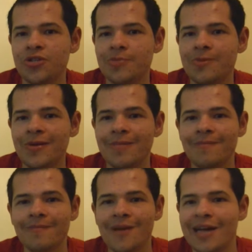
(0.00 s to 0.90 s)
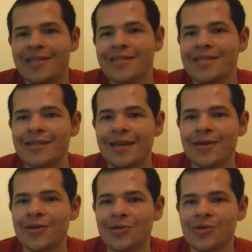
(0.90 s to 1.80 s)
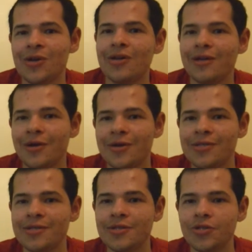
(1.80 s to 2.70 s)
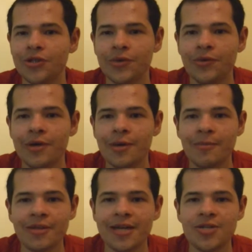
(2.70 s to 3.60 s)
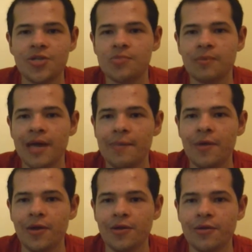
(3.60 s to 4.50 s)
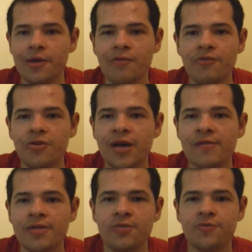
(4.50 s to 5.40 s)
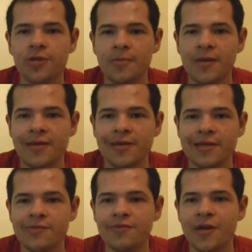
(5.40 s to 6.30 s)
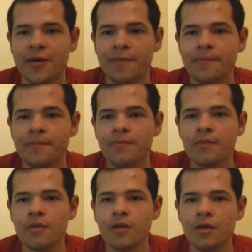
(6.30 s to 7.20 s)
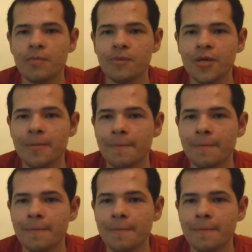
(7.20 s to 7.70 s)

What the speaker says: but I just think the characters look hilarious in this show. But that's just my opinion. If you have a different opinion, that's fine. But,